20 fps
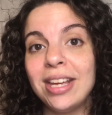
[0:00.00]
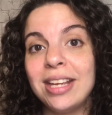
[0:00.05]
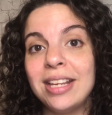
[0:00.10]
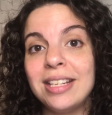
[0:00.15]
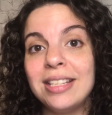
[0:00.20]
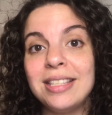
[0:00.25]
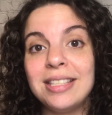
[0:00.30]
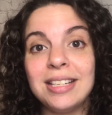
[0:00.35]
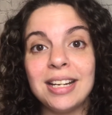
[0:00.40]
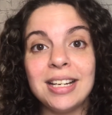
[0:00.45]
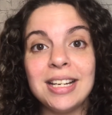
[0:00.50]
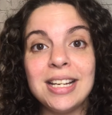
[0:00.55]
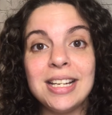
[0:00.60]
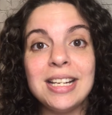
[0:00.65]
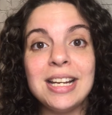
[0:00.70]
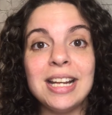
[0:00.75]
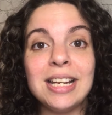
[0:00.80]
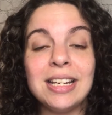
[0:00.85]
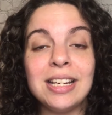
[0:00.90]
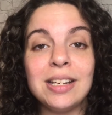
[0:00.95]
studied
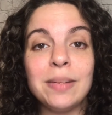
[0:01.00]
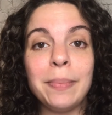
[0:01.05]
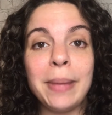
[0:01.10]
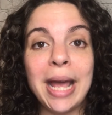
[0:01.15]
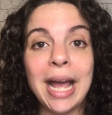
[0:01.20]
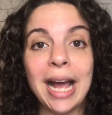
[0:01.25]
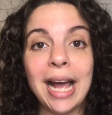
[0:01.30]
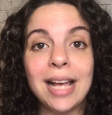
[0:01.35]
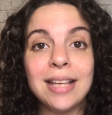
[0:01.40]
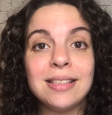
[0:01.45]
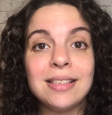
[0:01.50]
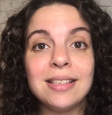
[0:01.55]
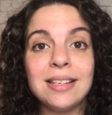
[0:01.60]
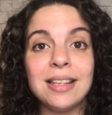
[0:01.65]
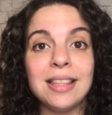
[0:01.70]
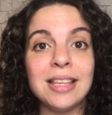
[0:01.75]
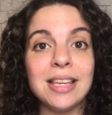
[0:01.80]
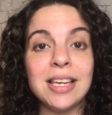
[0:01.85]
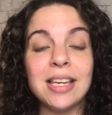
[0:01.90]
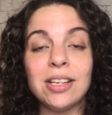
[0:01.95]
and passed
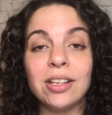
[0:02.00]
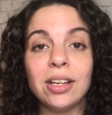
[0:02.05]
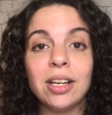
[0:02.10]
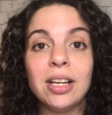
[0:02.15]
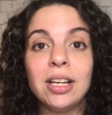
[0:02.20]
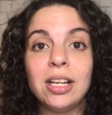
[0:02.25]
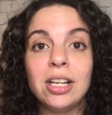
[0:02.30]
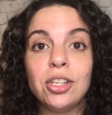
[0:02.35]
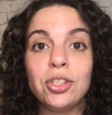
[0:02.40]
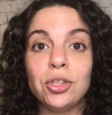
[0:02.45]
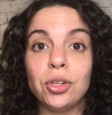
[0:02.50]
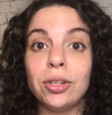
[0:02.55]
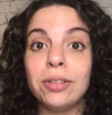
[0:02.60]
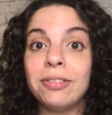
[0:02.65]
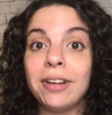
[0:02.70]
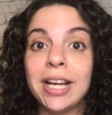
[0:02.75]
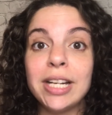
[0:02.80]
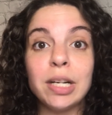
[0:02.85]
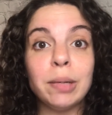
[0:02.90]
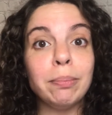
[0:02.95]
the
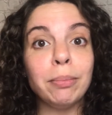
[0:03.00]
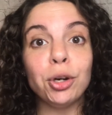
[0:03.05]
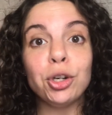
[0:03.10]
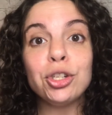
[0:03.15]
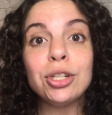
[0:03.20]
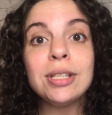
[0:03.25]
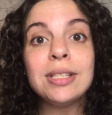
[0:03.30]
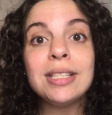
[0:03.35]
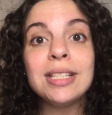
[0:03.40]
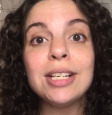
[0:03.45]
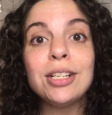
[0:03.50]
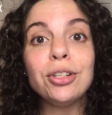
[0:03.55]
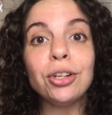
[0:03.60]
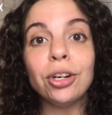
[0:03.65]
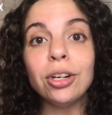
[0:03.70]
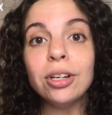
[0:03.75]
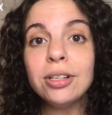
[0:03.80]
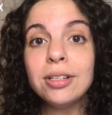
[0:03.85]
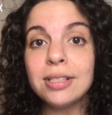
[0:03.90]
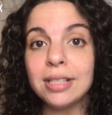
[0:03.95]
Certified Emergency
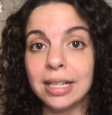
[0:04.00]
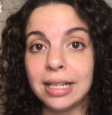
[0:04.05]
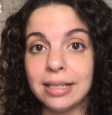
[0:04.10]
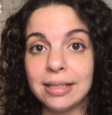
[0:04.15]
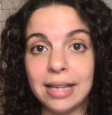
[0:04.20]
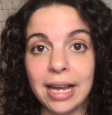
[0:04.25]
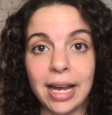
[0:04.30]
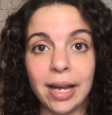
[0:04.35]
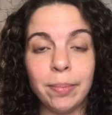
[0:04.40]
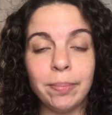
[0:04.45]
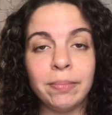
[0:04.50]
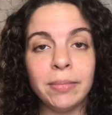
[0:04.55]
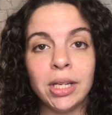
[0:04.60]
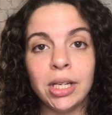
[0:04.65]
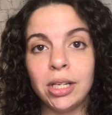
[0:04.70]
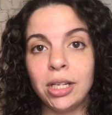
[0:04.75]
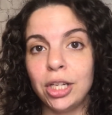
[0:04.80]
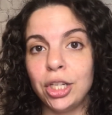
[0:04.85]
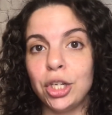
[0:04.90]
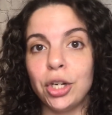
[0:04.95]
Nurse exam,
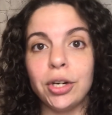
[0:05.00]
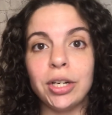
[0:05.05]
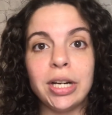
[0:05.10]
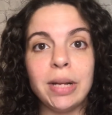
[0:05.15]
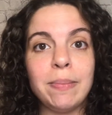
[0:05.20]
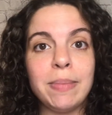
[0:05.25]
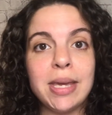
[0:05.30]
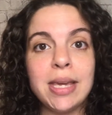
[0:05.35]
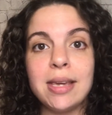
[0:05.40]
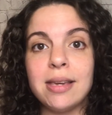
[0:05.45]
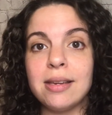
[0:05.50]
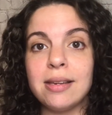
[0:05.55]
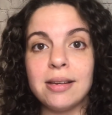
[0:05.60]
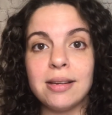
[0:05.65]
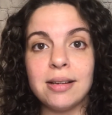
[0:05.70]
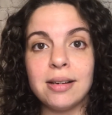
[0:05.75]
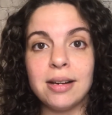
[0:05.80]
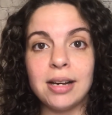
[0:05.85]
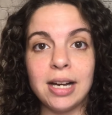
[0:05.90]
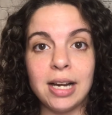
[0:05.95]
you're going to be
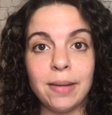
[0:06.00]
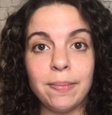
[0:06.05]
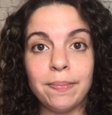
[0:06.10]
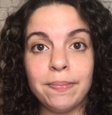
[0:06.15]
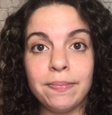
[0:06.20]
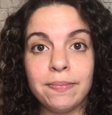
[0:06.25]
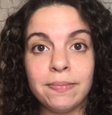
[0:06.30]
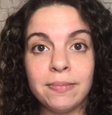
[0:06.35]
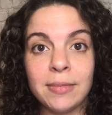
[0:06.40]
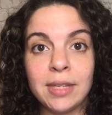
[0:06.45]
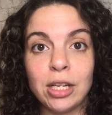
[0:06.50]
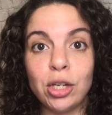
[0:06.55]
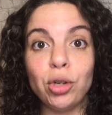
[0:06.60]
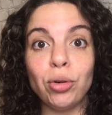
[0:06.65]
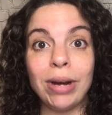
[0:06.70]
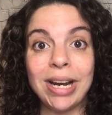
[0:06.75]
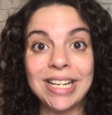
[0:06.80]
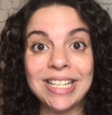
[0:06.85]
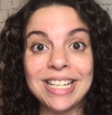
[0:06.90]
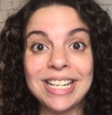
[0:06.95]

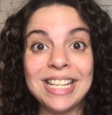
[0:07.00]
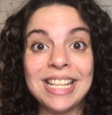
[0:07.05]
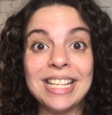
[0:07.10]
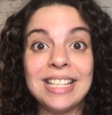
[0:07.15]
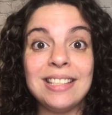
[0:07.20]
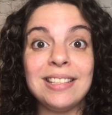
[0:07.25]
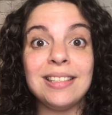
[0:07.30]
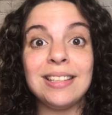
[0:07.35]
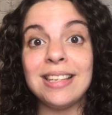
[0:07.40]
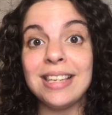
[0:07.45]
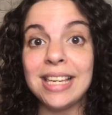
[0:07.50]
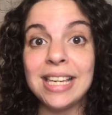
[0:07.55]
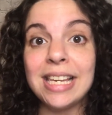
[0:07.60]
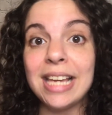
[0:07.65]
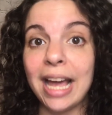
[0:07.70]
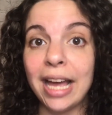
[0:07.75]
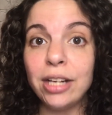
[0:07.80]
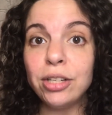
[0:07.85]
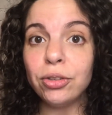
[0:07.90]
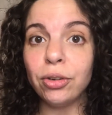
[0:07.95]
granted the
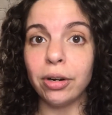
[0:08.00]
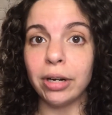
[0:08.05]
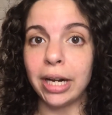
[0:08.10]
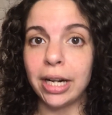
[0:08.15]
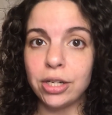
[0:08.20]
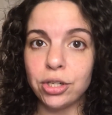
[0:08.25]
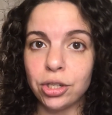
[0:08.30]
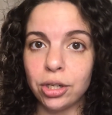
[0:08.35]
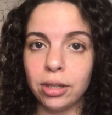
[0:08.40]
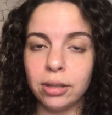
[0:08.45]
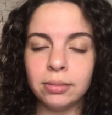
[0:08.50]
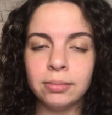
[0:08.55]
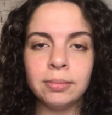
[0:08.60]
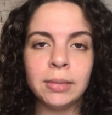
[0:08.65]
CEN credential.